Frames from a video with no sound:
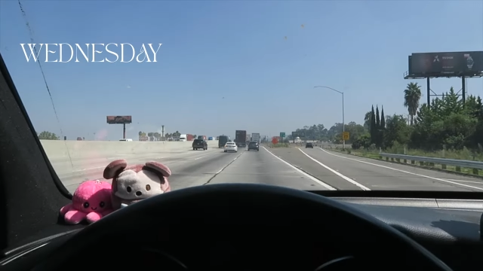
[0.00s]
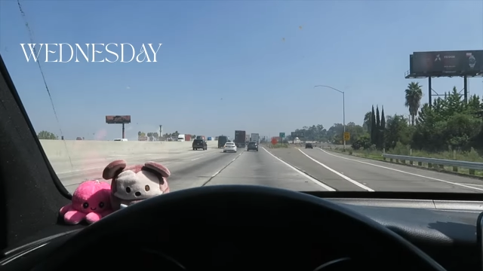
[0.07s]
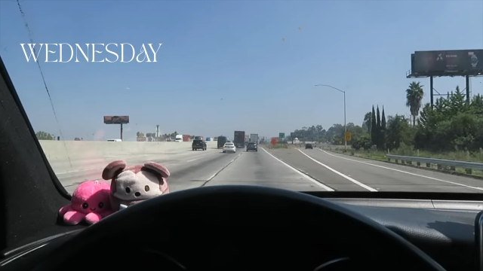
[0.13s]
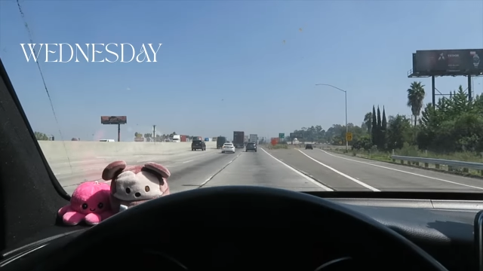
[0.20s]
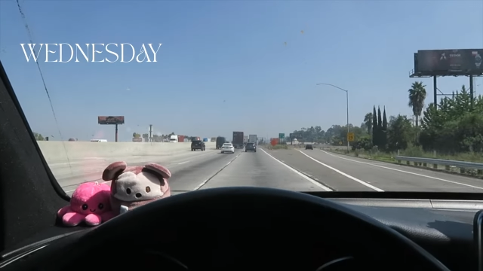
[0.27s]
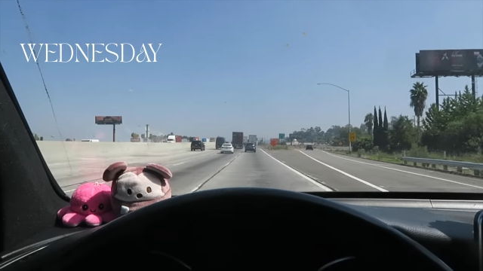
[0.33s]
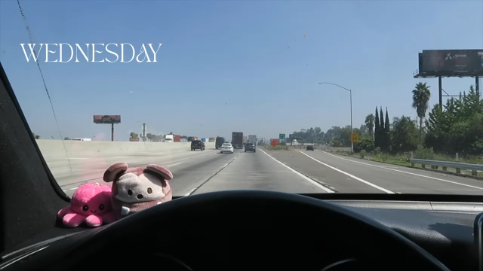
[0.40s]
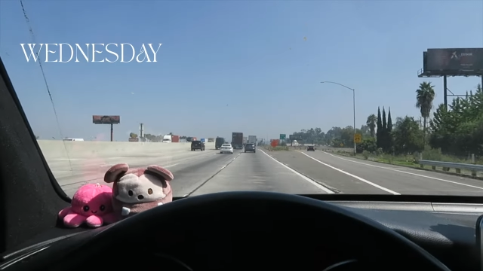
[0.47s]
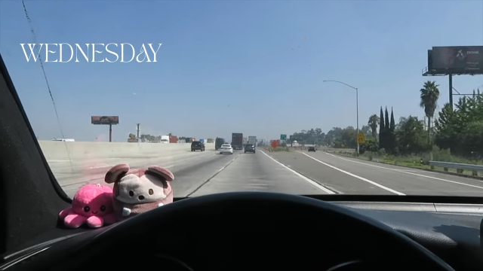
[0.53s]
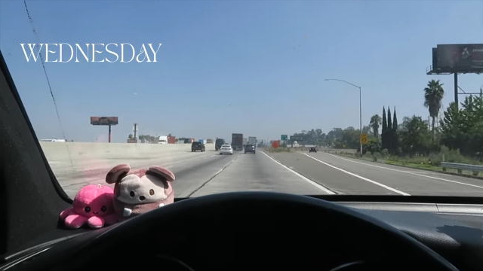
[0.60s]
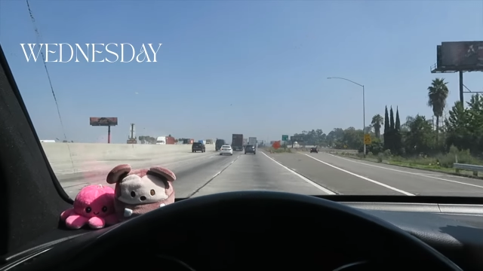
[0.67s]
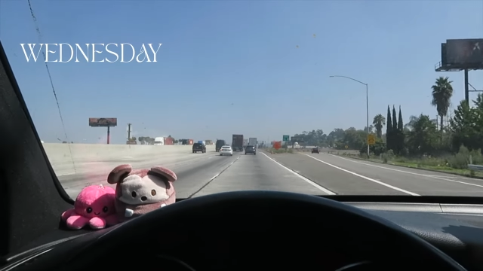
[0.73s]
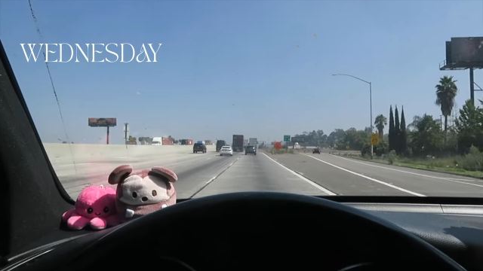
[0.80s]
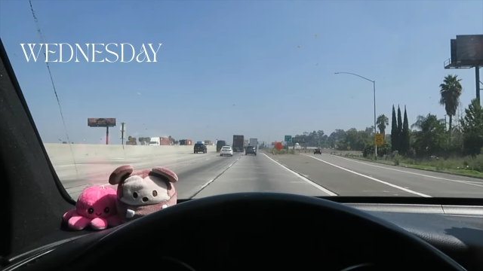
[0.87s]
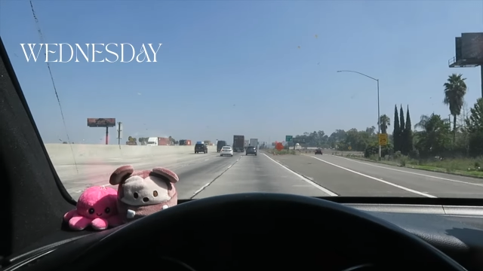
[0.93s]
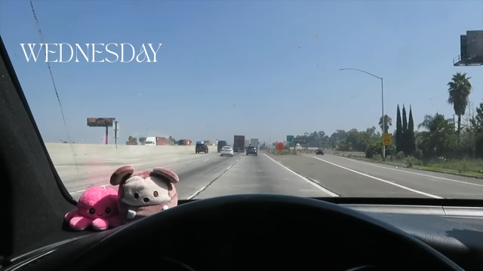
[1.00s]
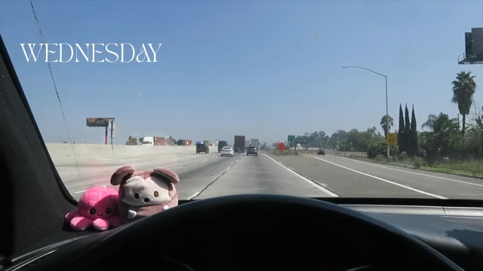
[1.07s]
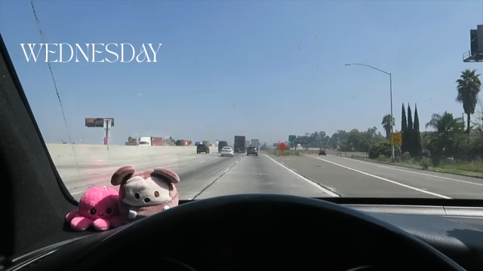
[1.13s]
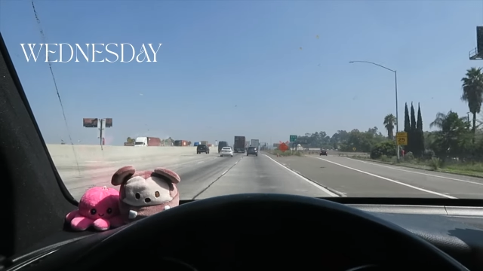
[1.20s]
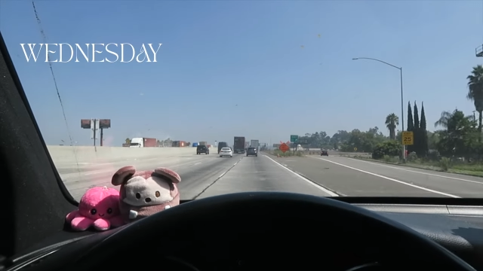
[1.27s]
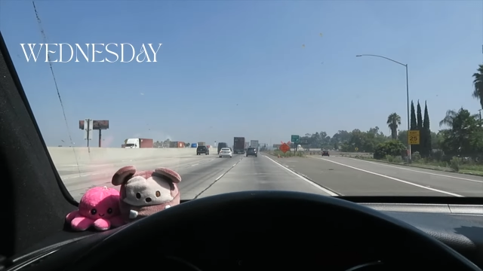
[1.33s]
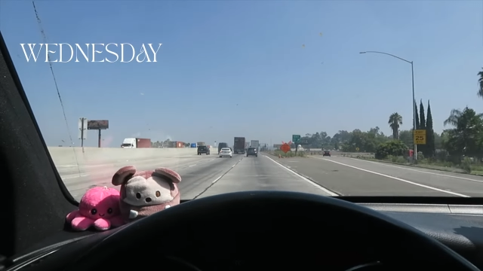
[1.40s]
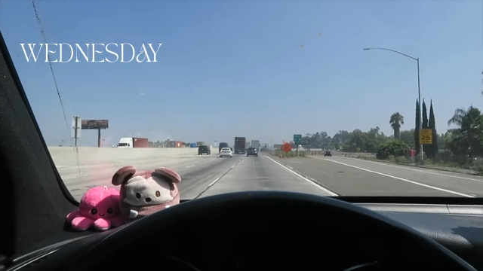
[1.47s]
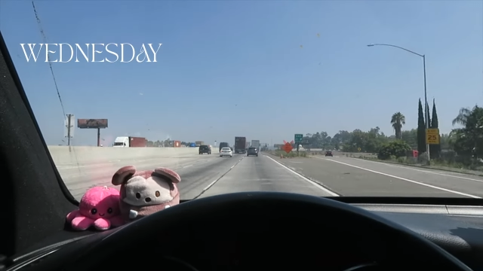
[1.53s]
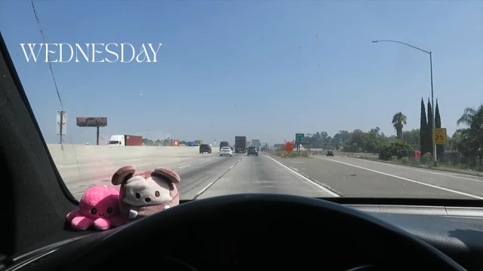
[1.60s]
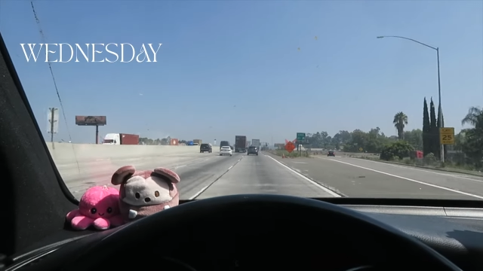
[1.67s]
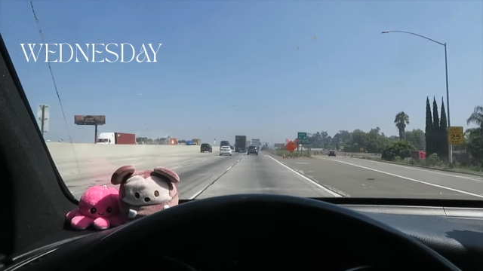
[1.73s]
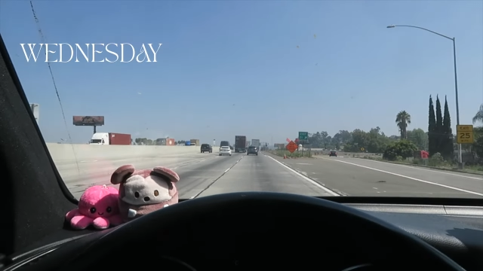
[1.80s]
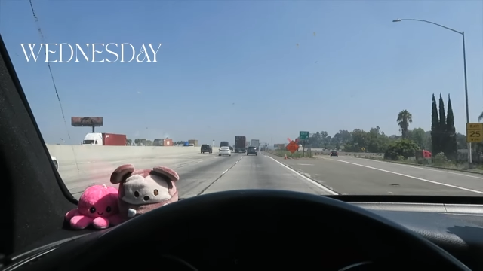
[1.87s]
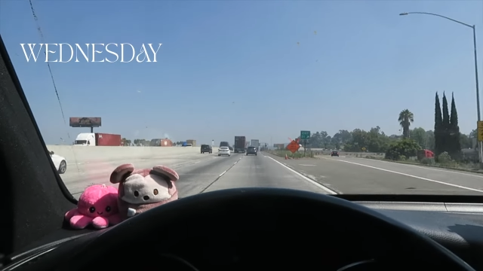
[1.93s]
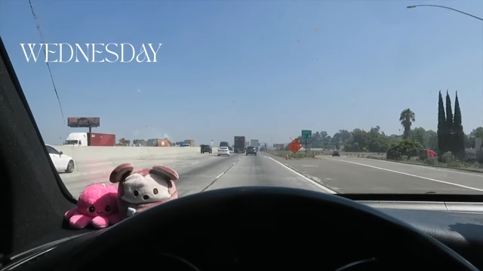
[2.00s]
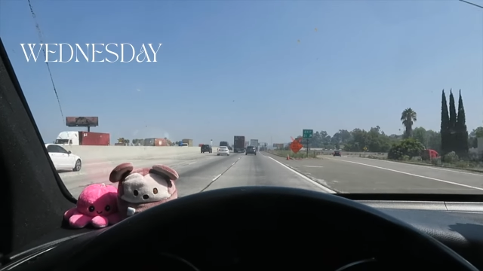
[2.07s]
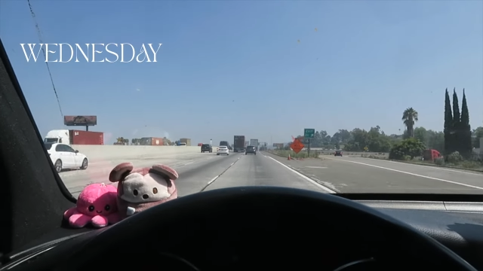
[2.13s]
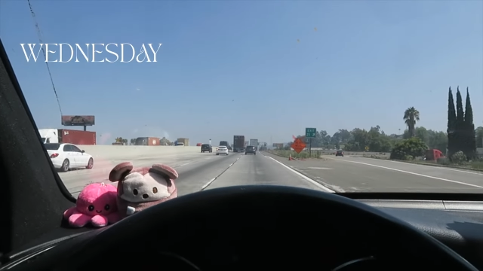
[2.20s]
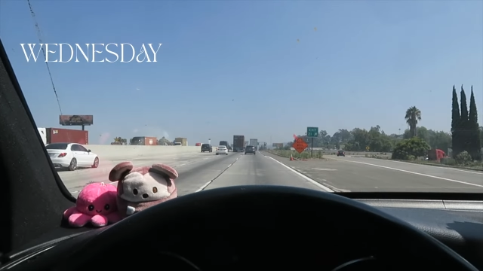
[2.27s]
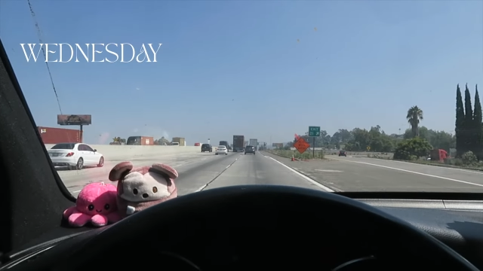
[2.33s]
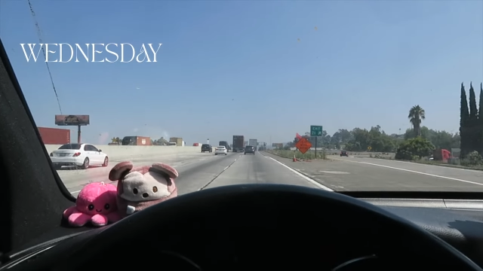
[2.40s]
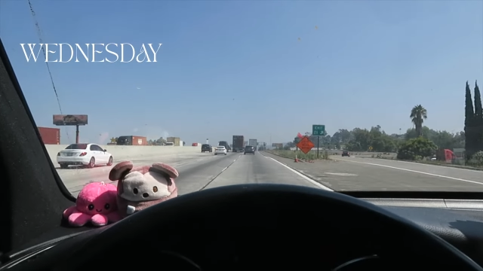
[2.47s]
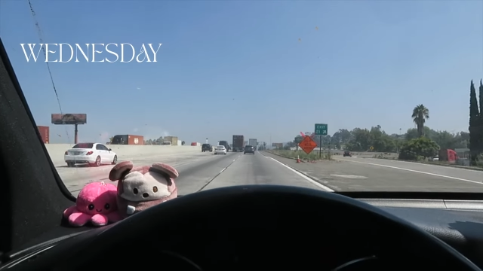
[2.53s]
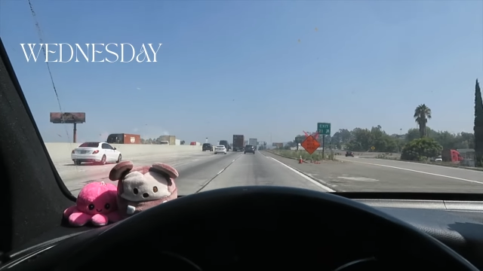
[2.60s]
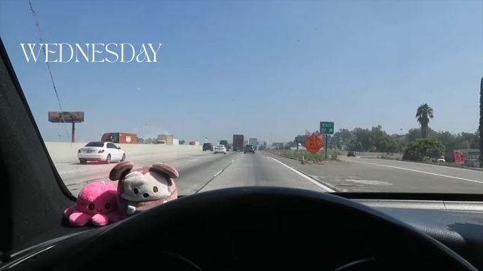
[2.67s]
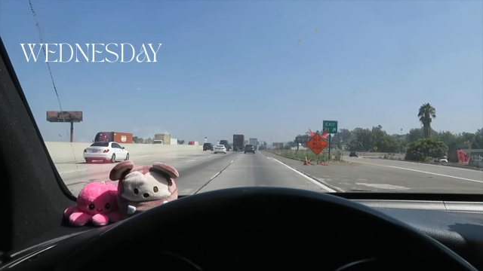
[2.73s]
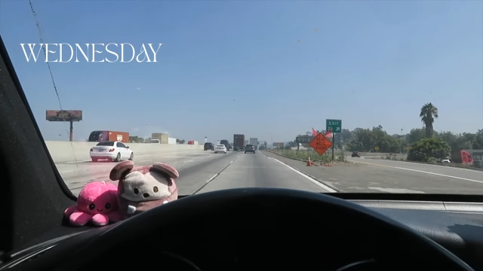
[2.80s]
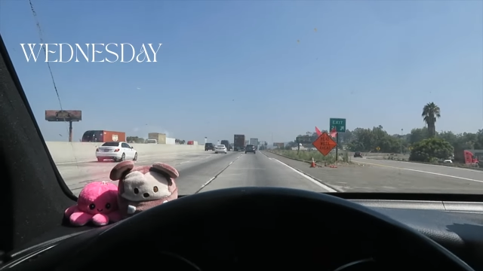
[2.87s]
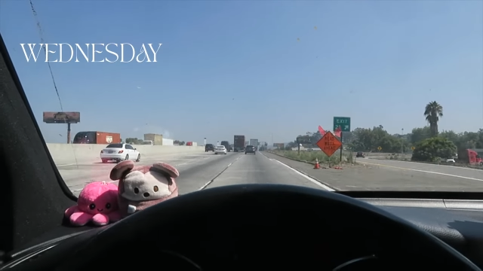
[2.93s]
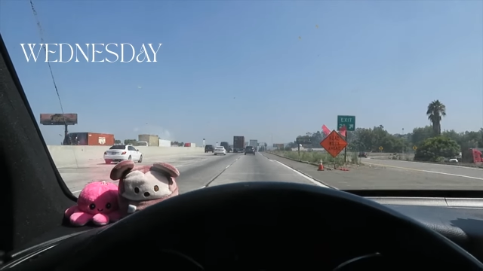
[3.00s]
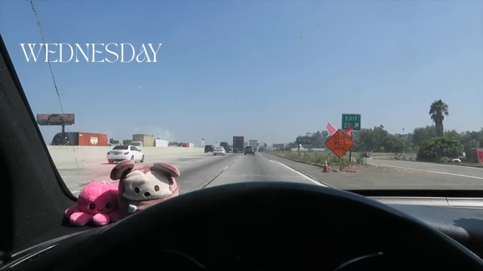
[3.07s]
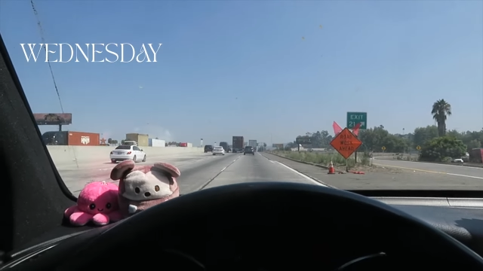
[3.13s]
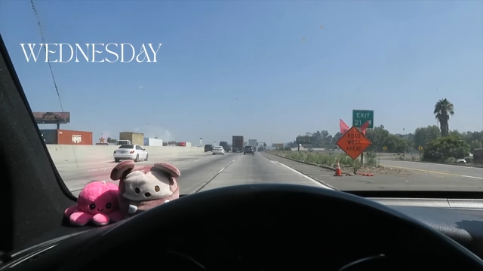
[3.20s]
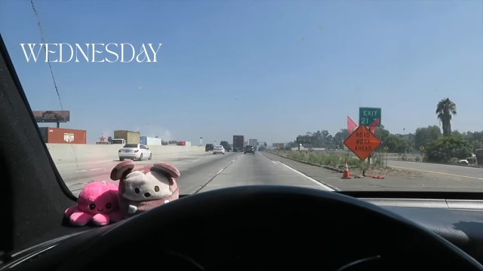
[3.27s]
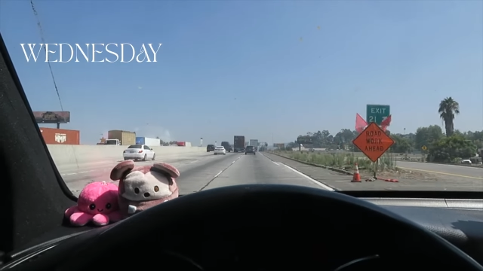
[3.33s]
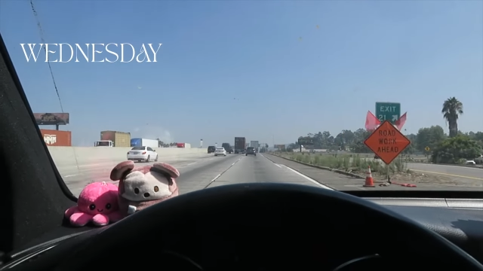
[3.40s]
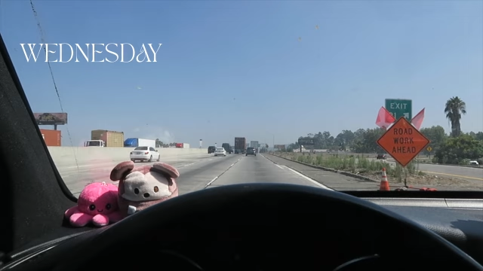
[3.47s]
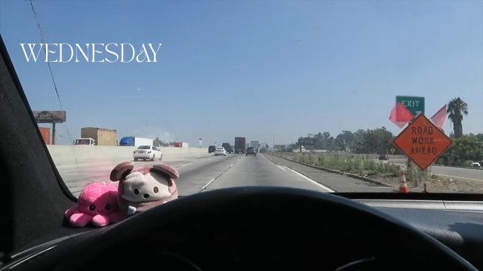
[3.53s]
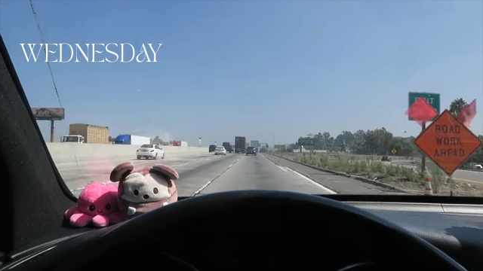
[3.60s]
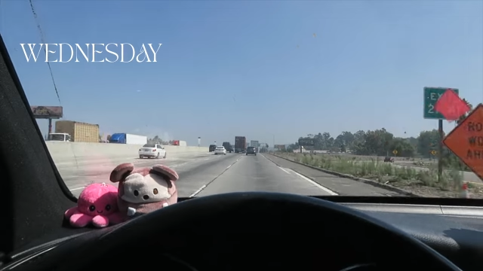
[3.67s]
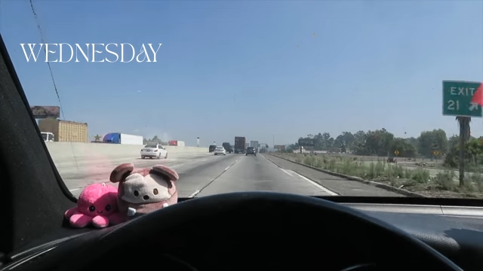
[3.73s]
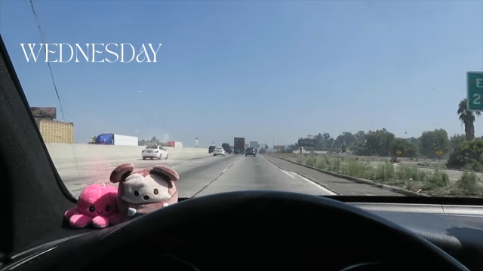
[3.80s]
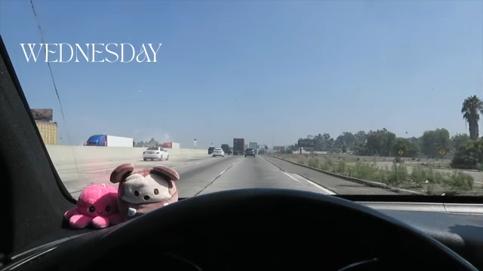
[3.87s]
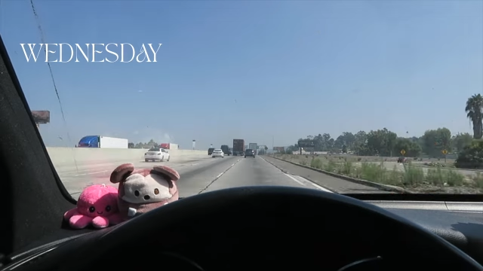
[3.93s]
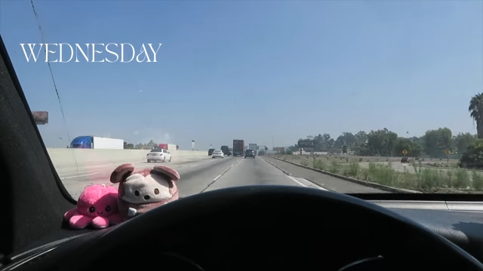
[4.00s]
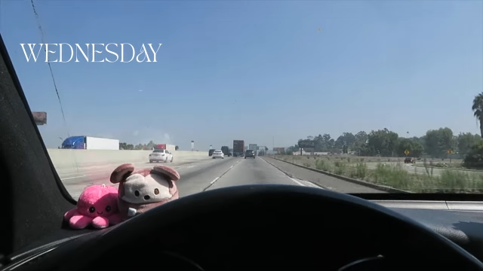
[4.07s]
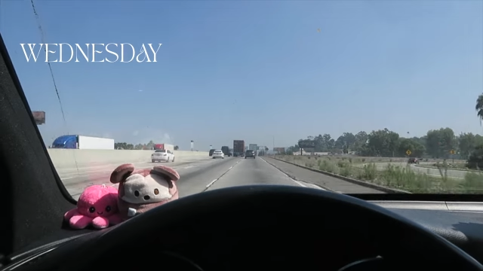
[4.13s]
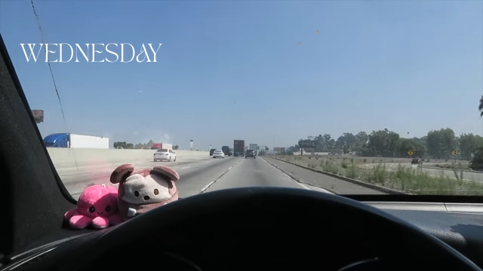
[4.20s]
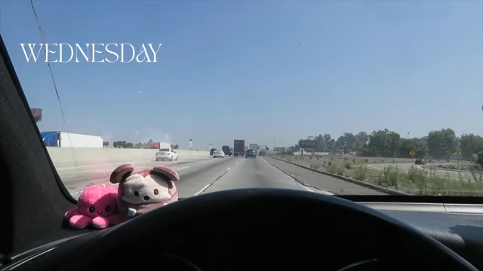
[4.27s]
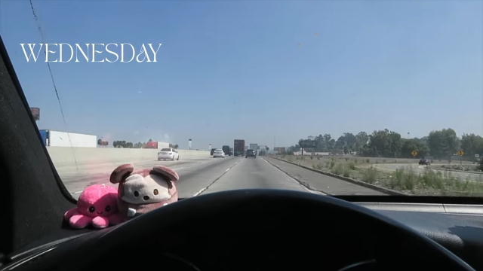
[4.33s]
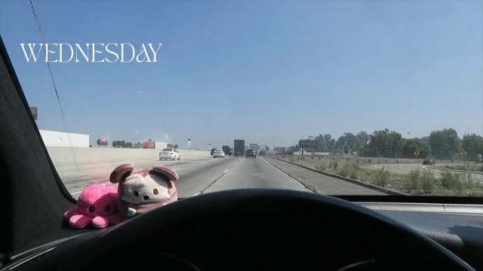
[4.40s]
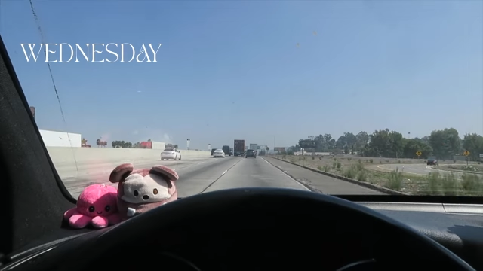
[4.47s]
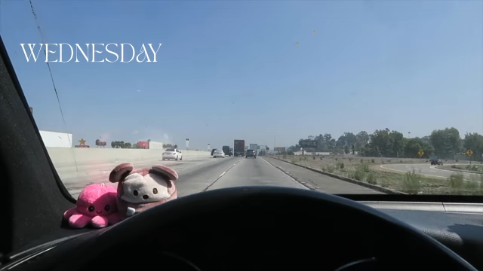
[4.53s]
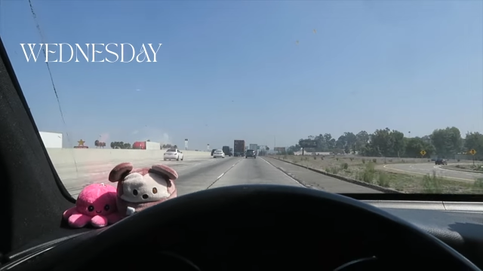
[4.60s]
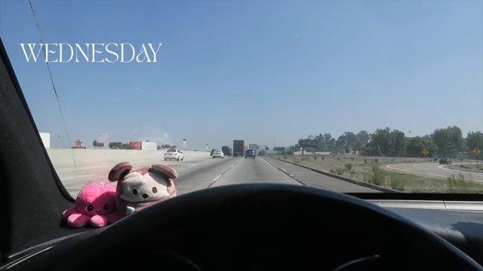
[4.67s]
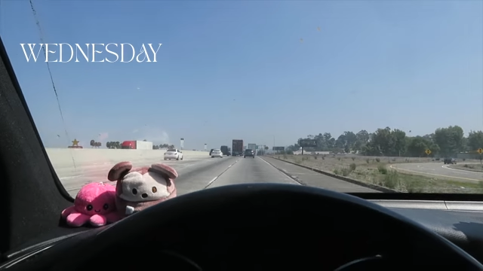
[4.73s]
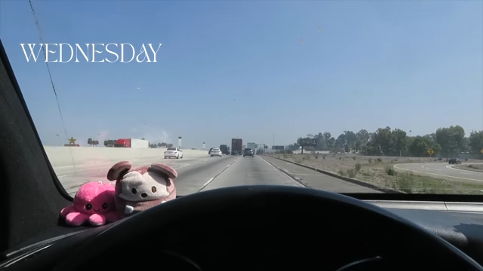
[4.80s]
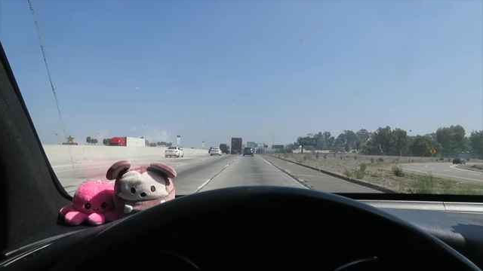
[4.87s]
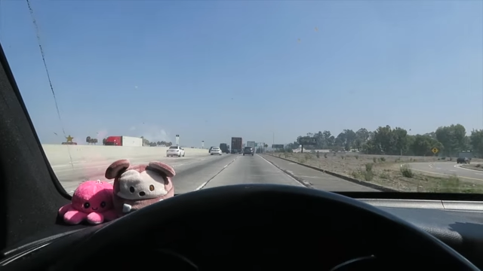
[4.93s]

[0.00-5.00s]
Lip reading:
(no speaker visible)